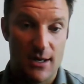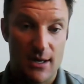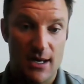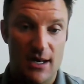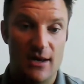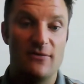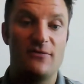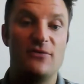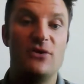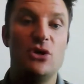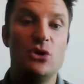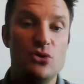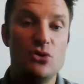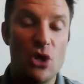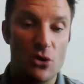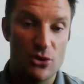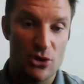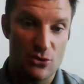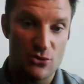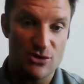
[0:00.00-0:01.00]
And if you
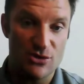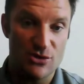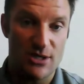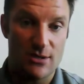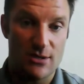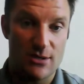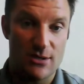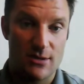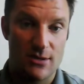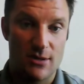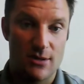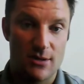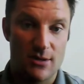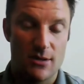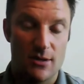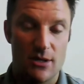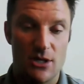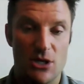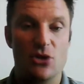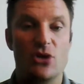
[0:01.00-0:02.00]
don't use it,
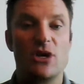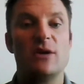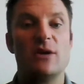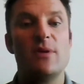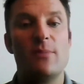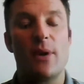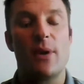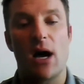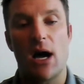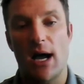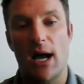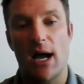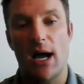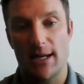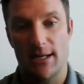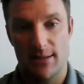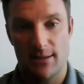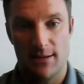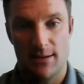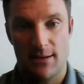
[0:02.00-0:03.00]
you're going to be behind.